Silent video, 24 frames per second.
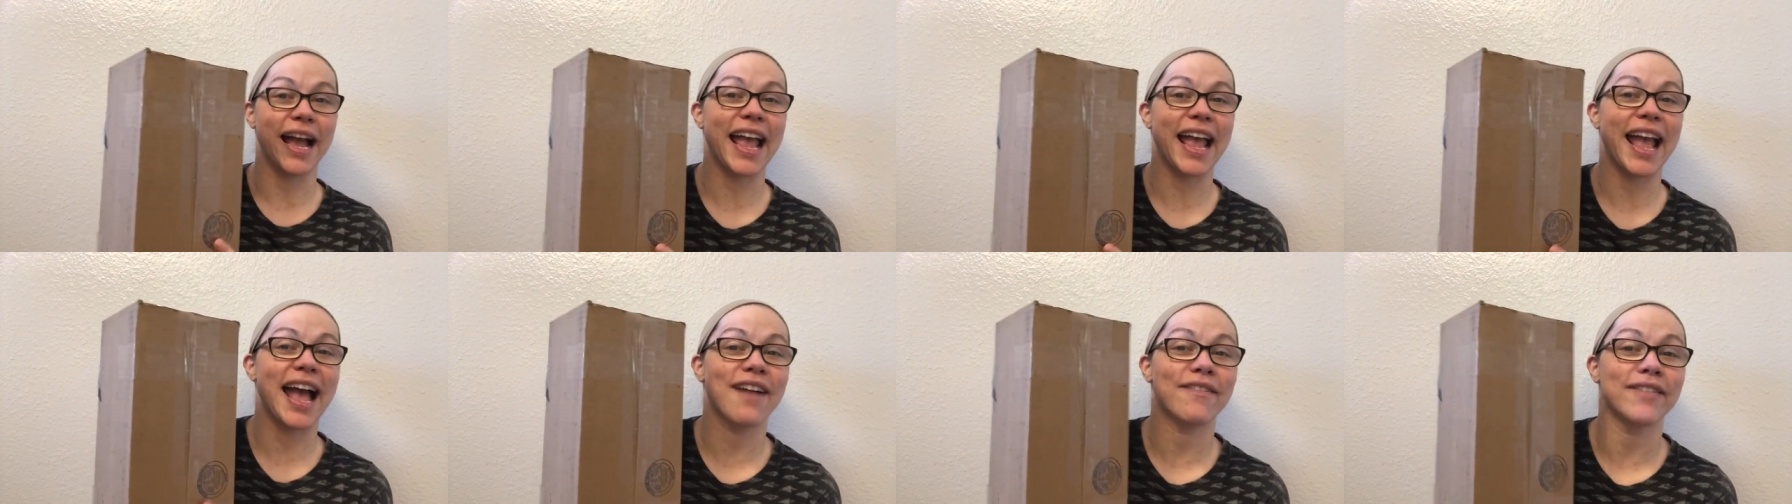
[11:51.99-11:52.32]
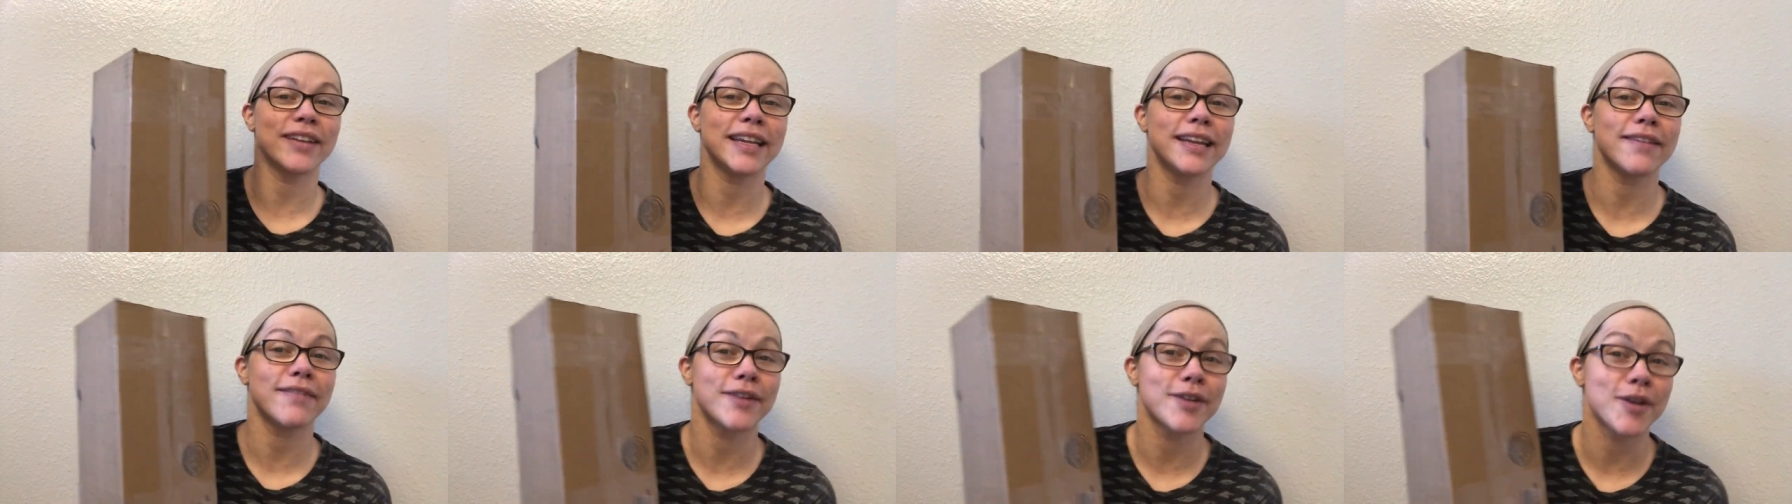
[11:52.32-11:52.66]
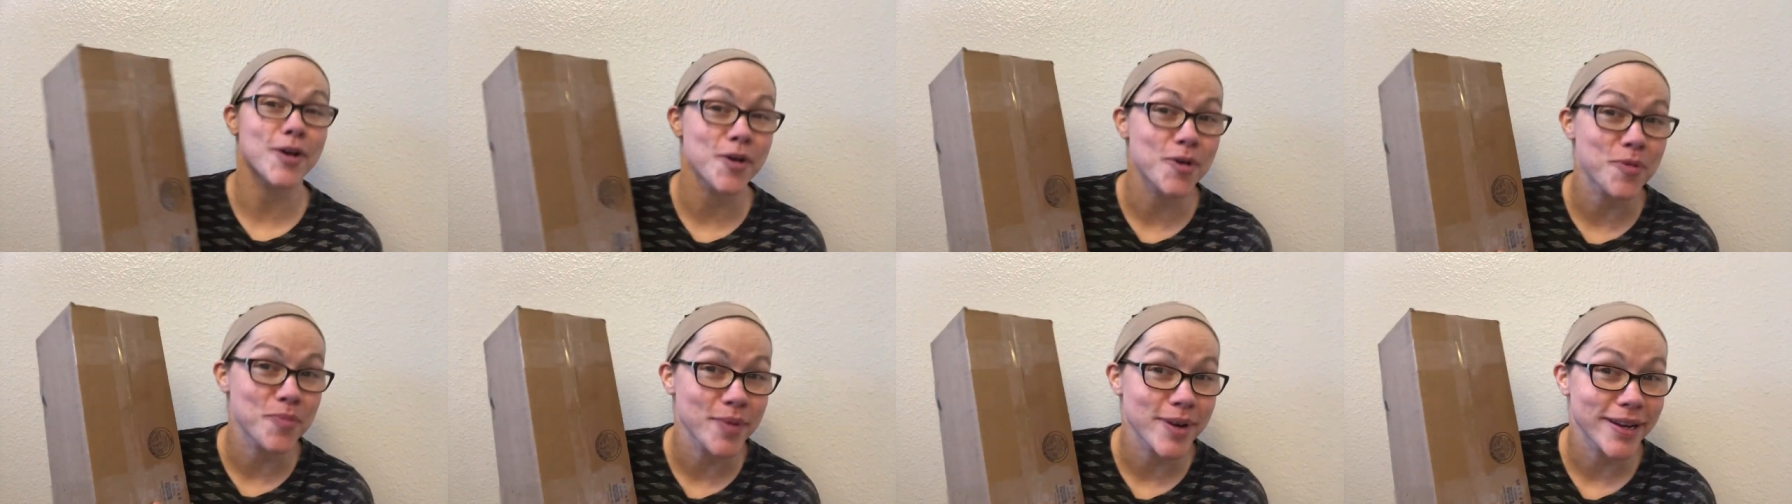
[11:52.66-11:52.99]
I haven't even
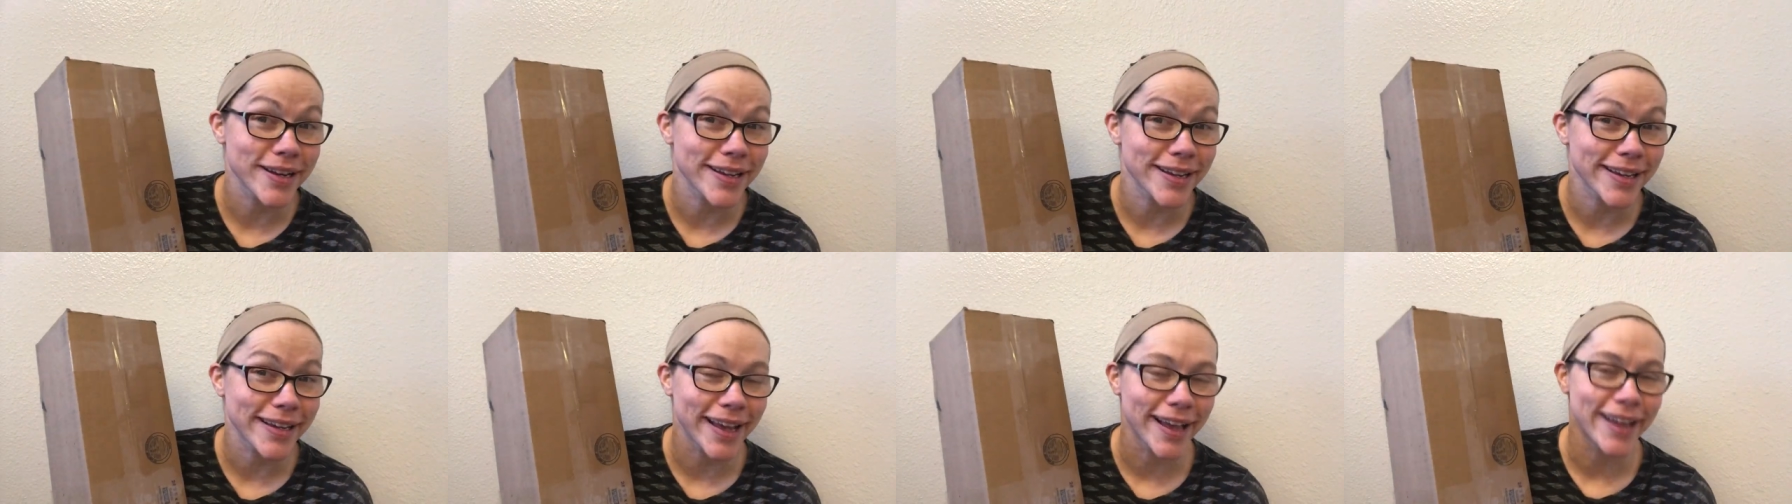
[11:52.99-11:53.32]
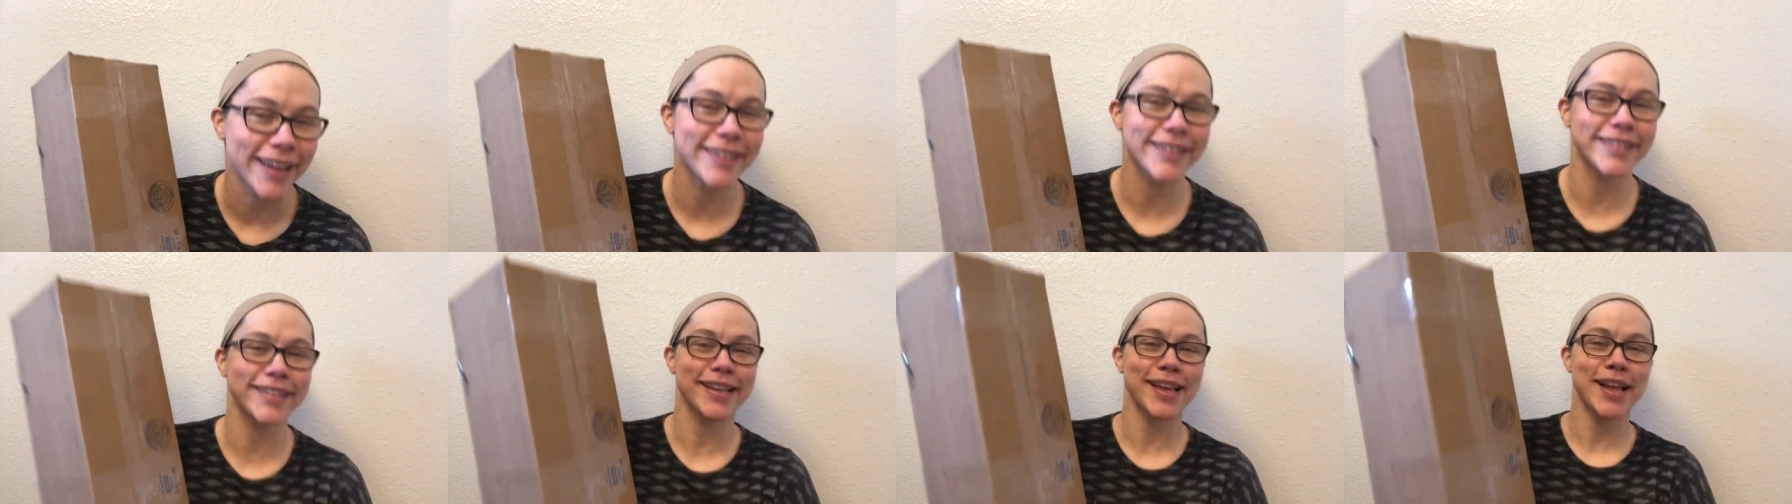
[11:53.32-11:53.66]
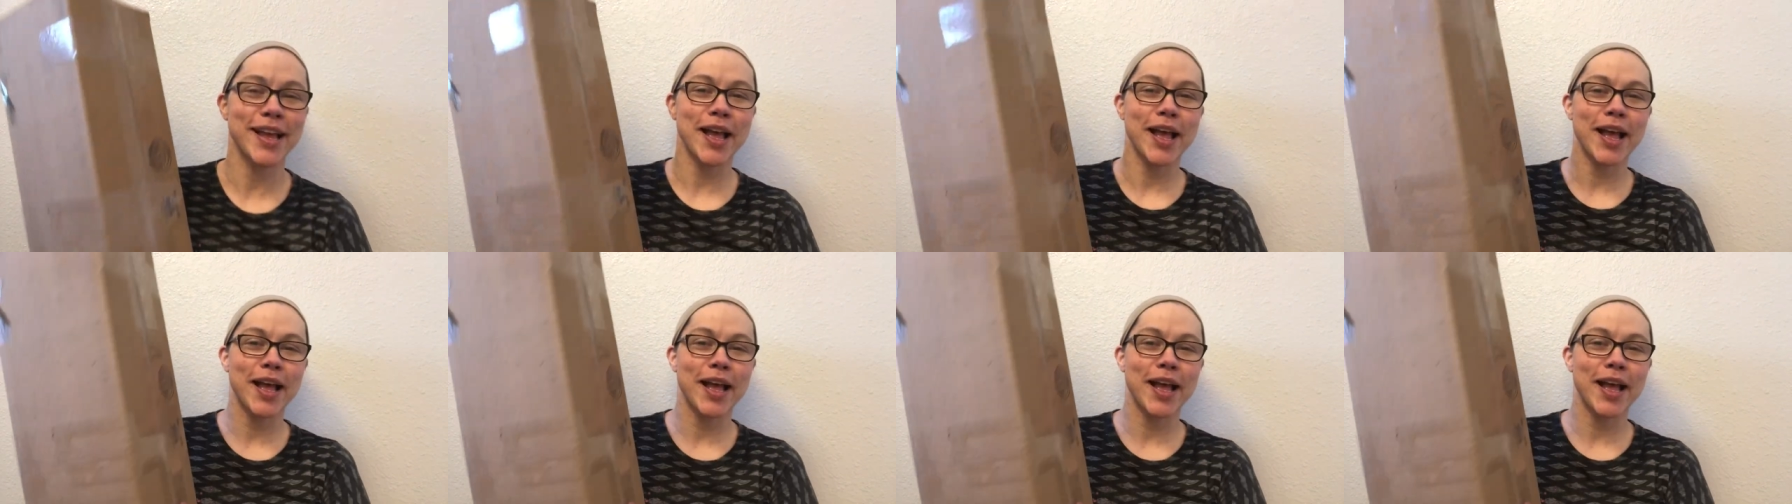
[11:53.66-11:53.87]
opened it yet.